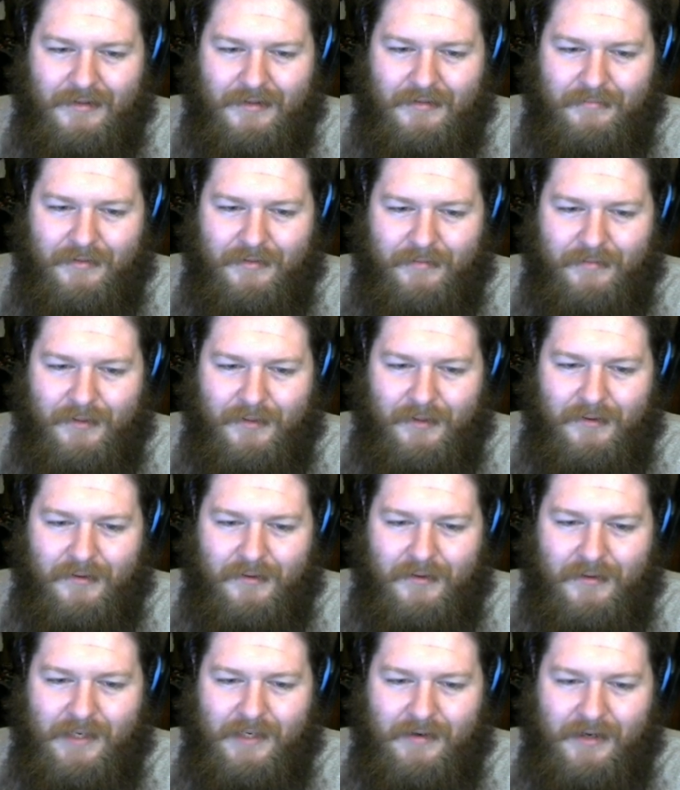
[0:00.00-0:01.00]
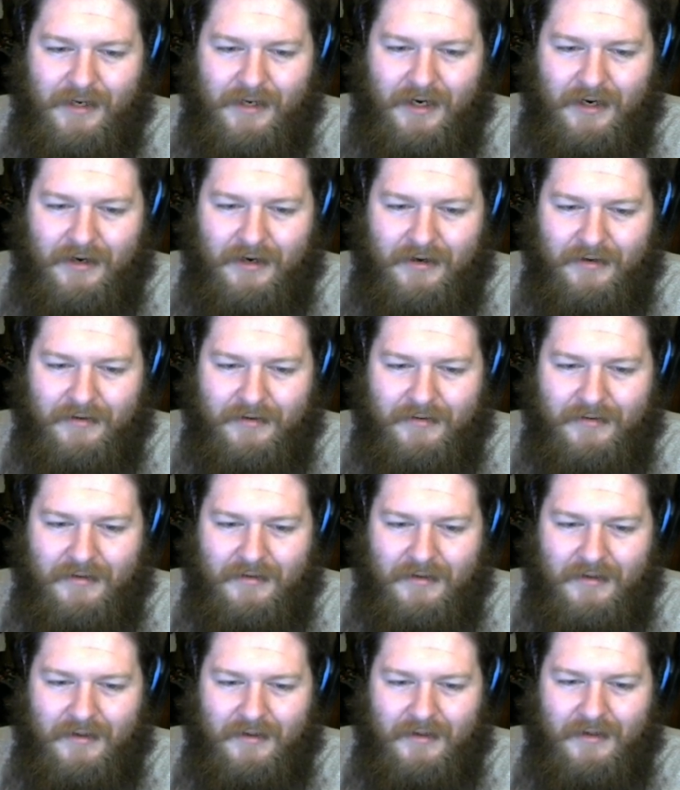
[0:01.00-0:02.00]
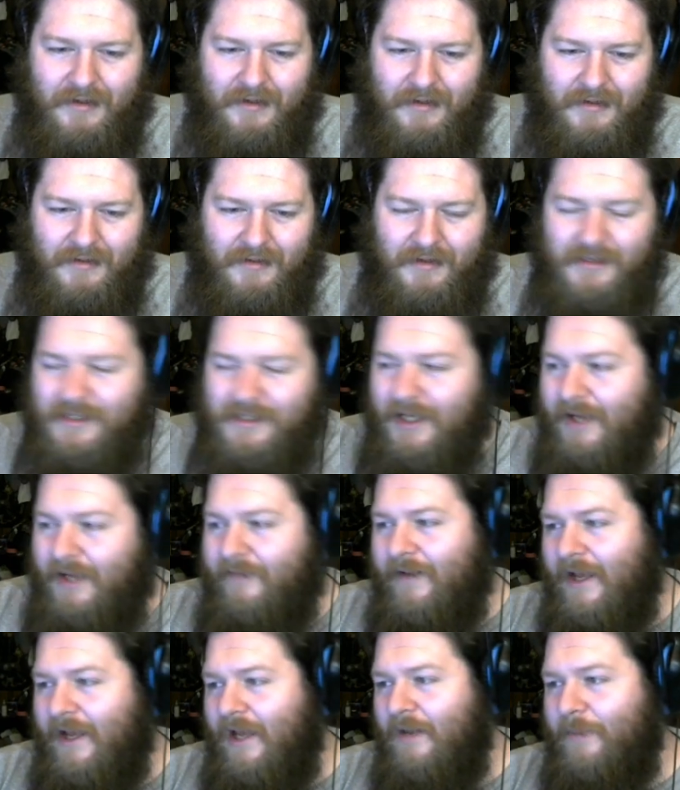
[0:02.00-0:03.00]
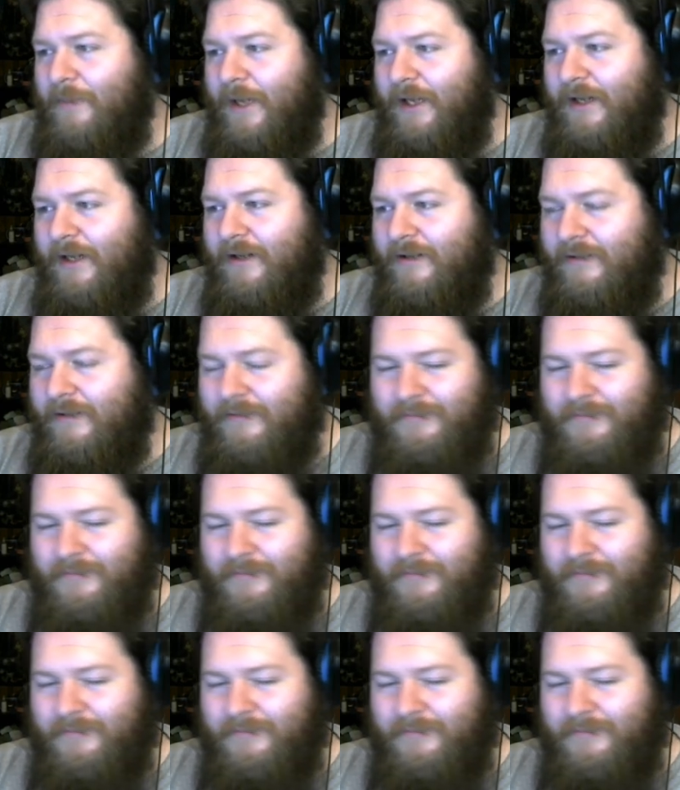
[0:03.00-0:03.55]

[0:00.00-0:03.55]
put Pluto down here. He's not even animated.